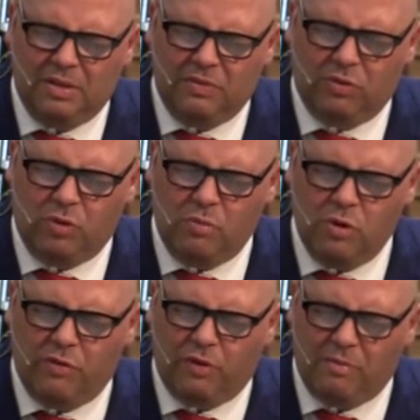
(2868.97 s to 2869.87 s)
for the
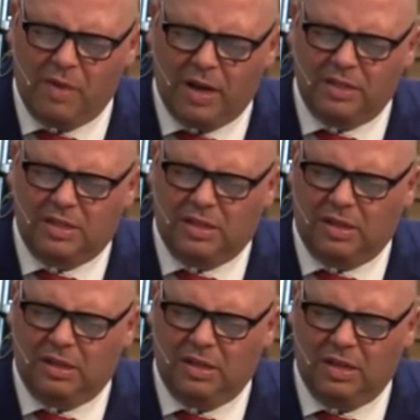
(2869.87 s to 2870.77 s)
removal of my
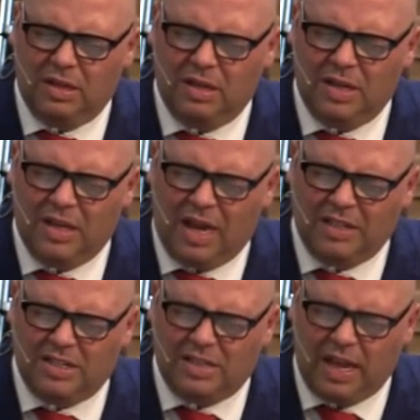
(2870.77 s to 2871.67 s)
sin. I
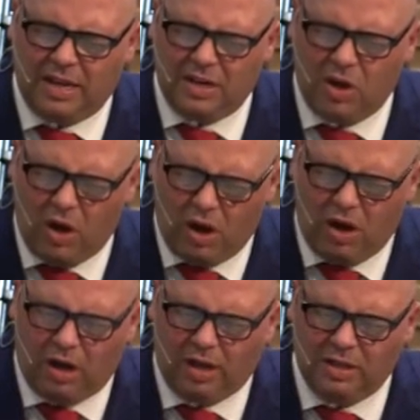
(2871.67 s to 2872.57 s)
stand in
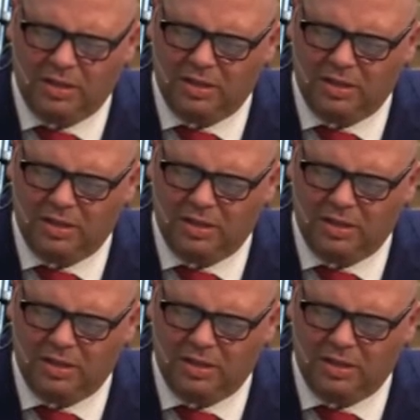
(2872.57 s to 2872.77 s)
awe.